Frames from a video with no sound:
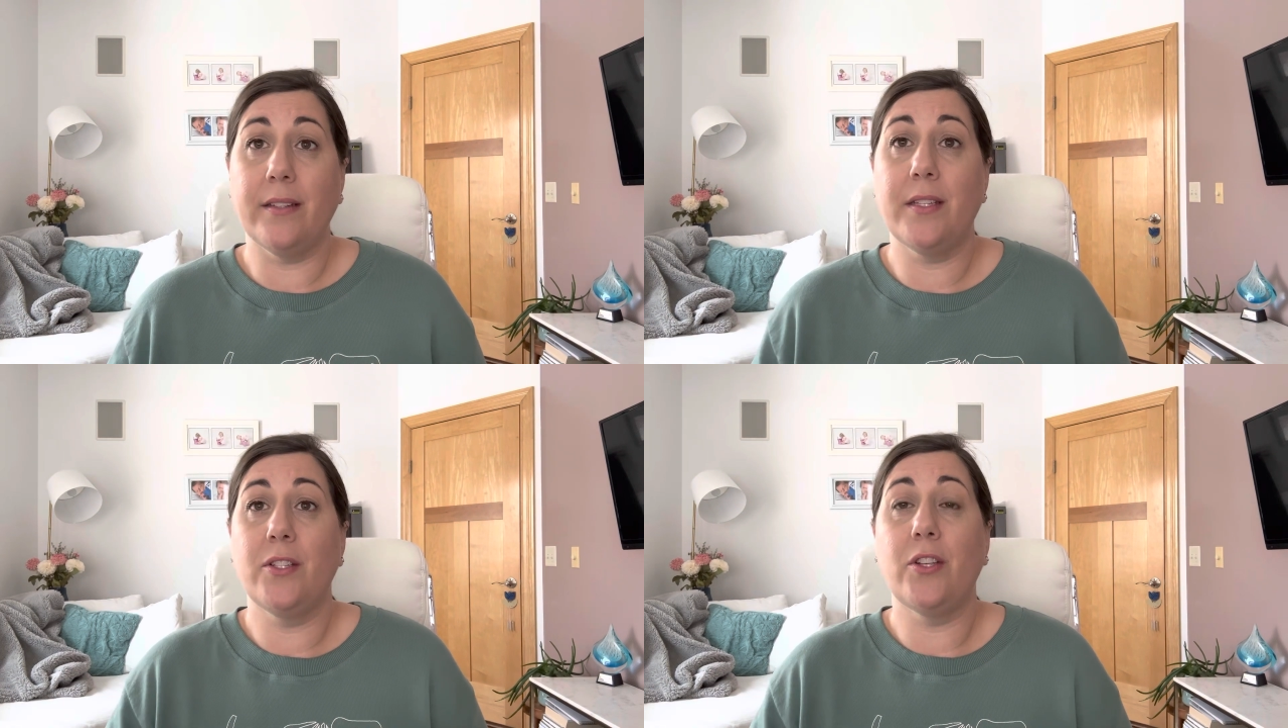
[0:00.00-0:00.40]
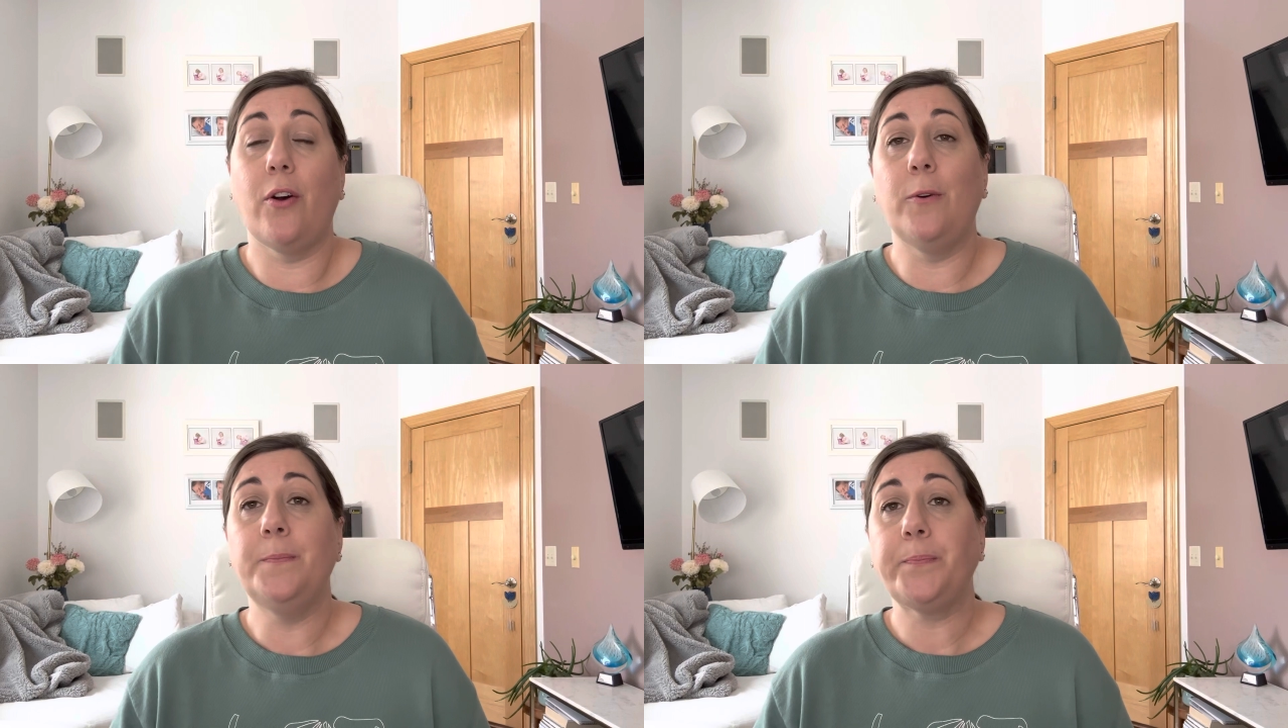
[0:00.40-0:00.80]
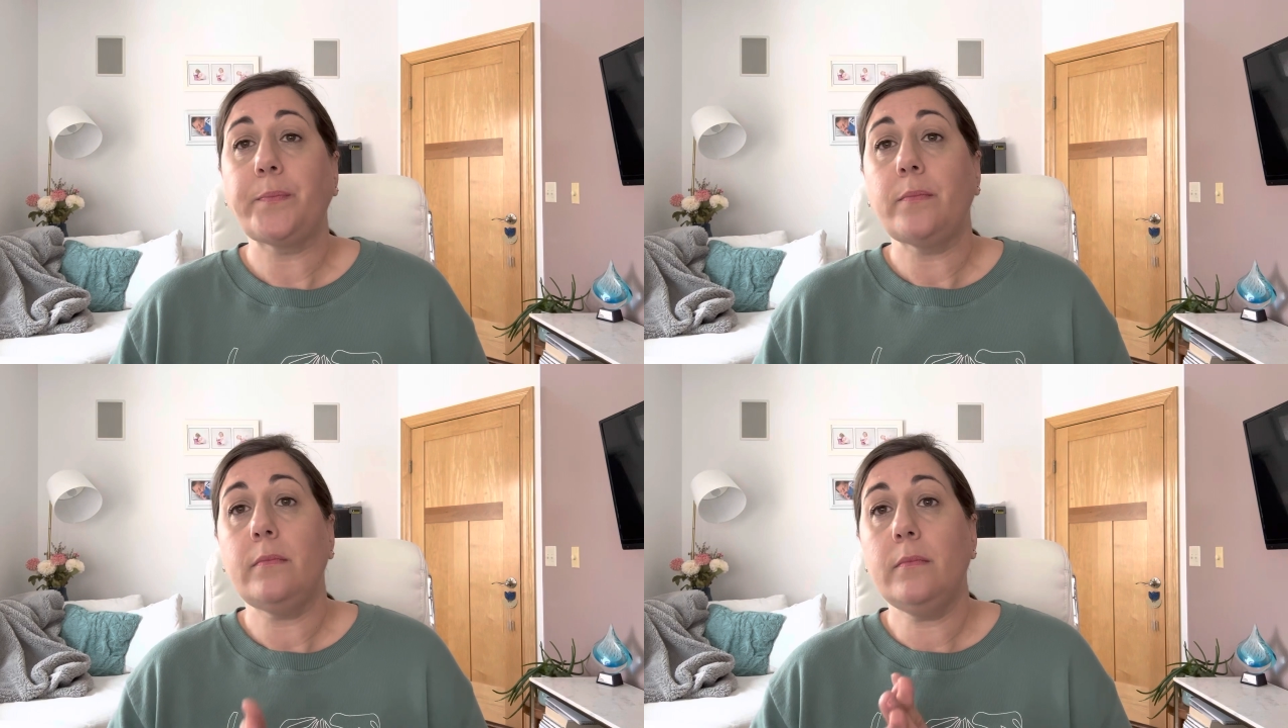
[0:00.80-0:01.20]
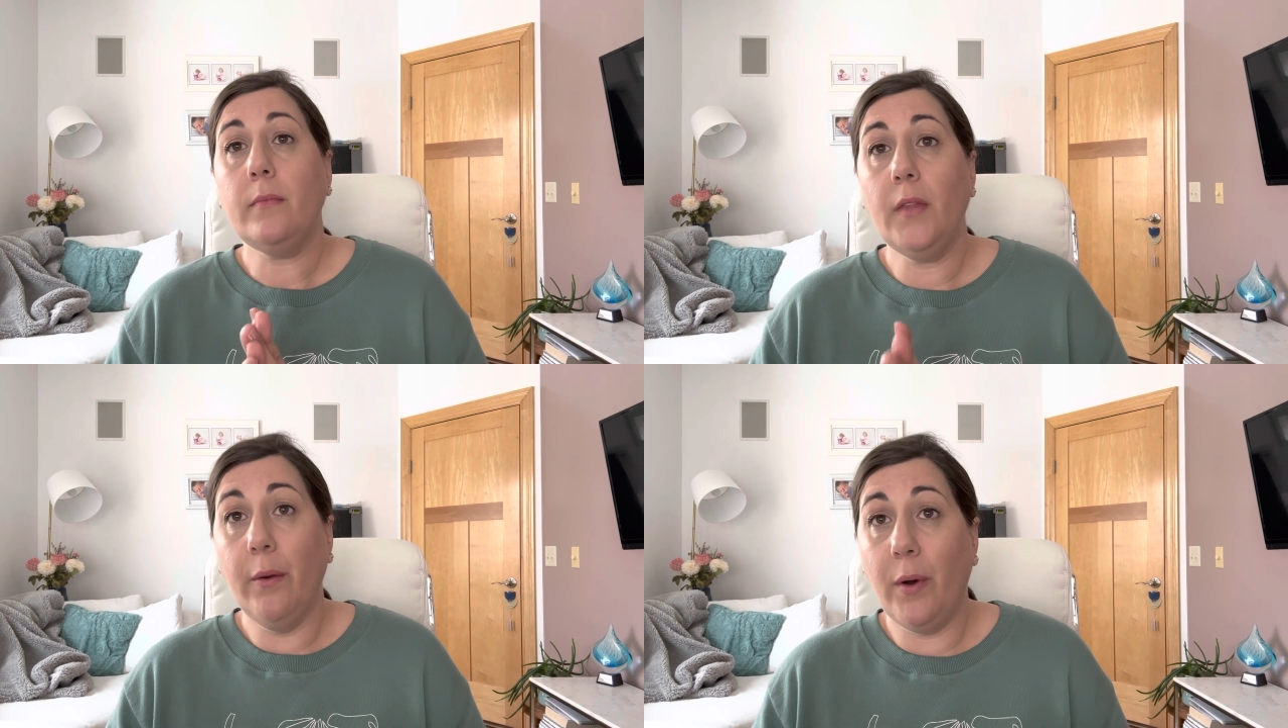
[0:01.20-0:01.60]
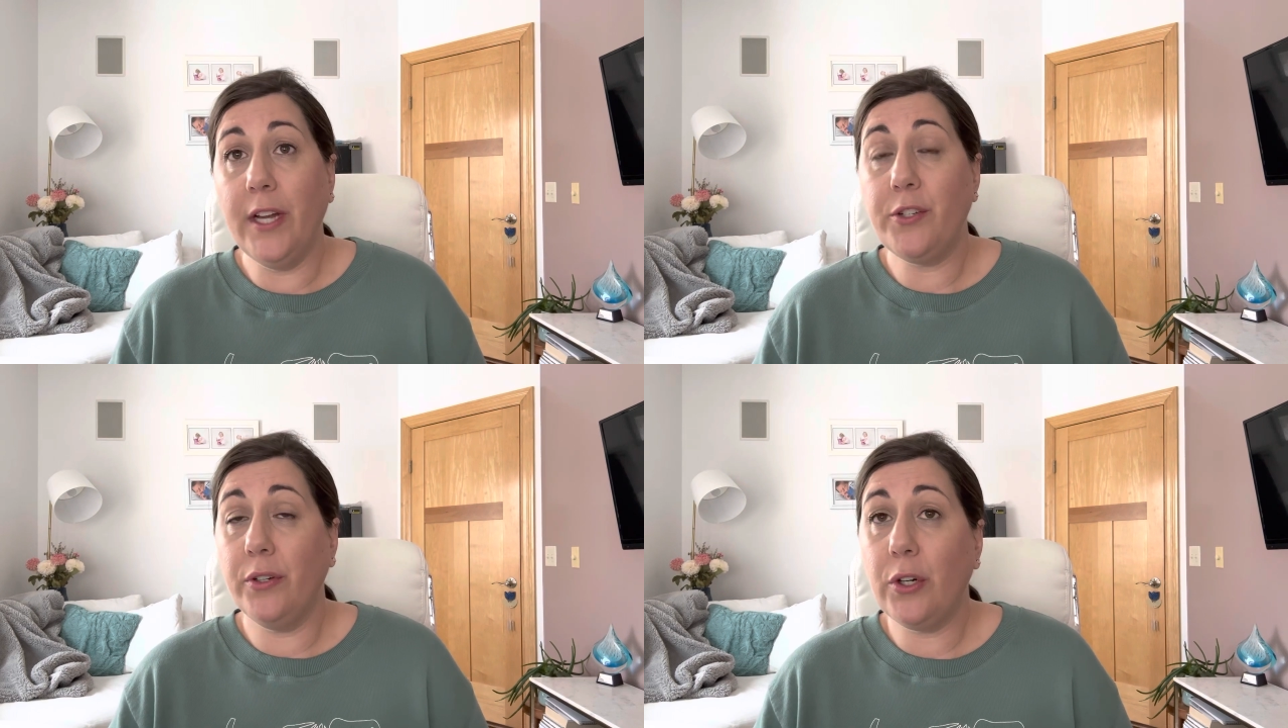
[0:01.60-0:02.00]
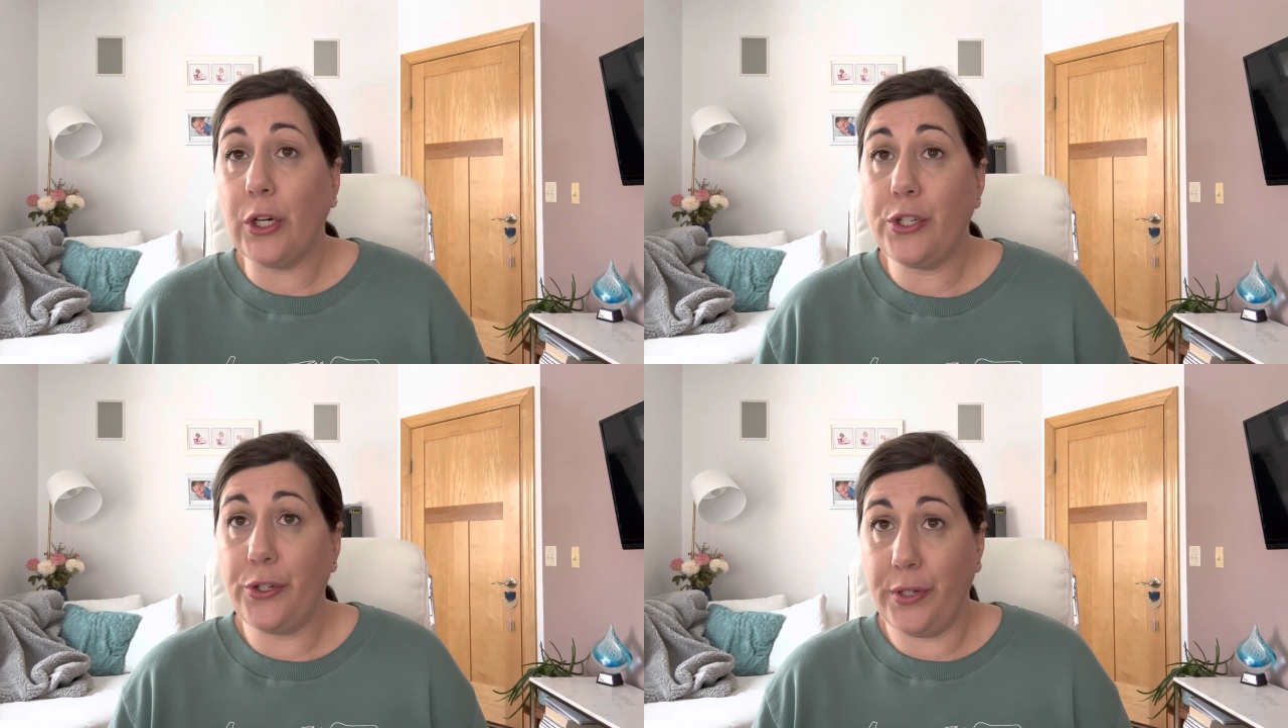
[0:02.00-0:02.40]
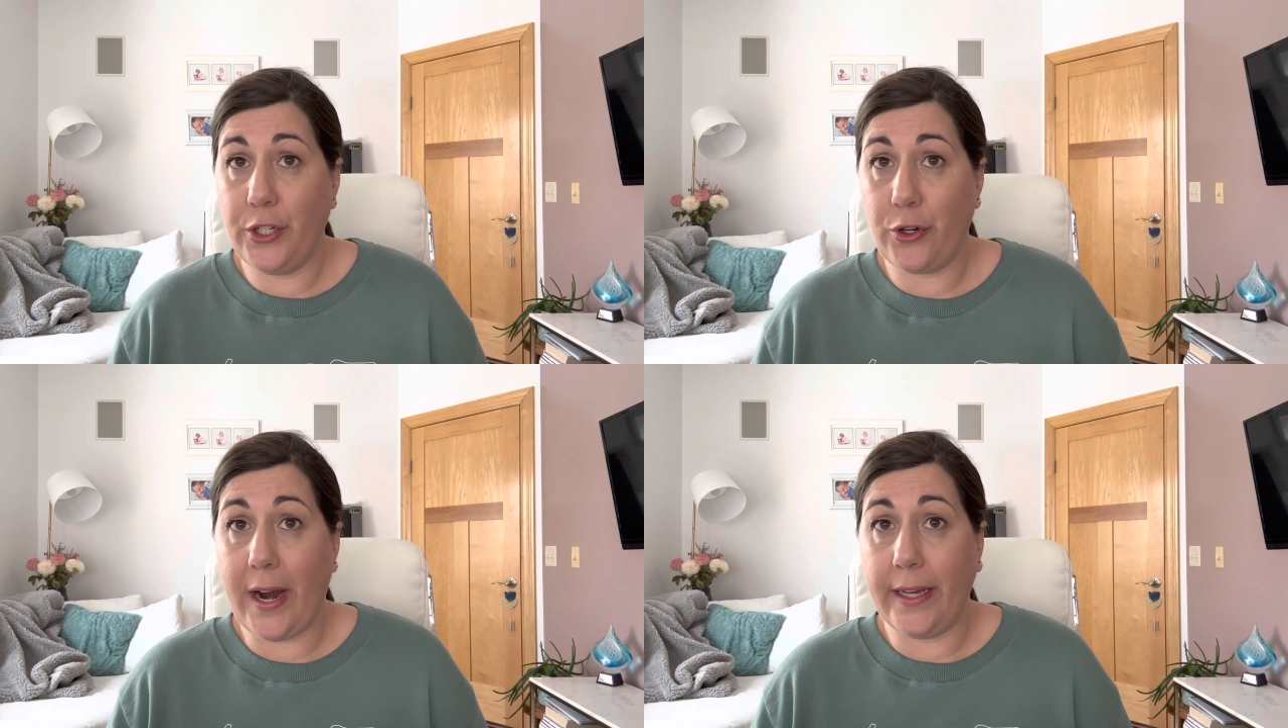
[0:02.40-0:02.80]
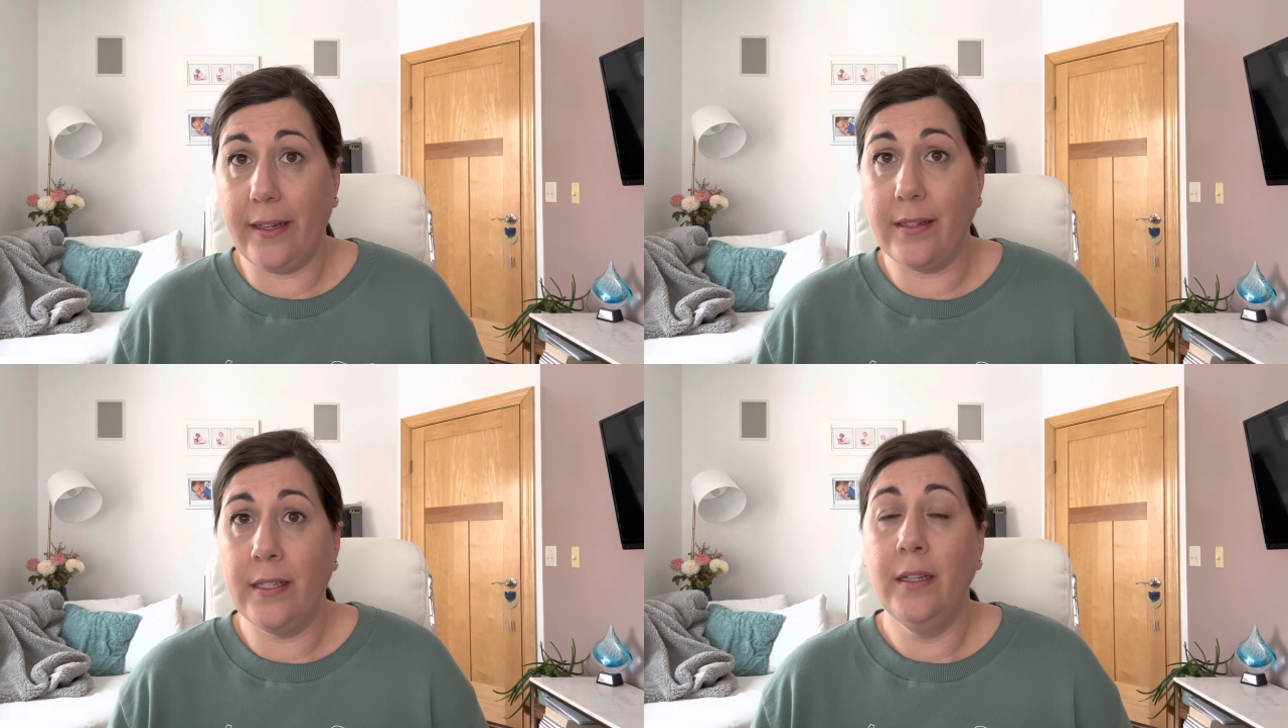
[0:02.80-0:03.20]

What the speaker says: So I want to encourage you to try it.